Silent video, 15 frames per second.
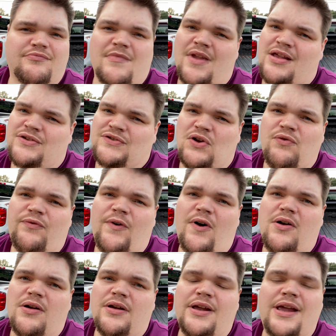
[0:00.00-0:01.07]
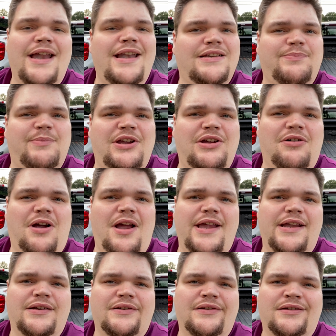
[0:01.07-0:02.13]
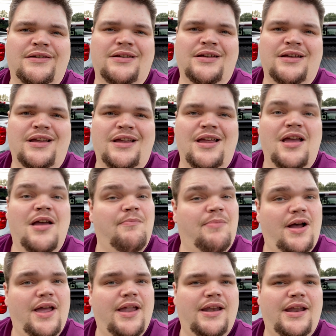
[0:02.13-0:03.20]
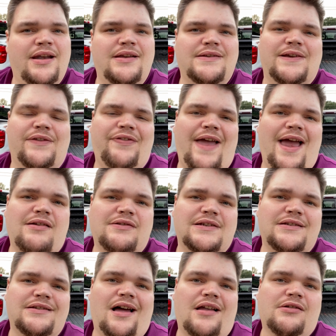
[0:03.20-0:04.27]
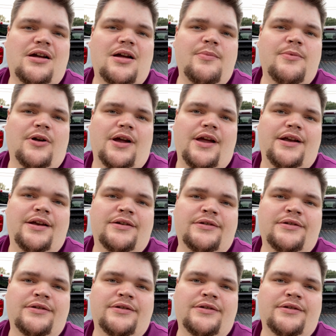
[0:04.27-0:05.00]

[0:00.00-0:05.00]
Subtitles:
So far, it has been great. But it is a $1,000 upgrade.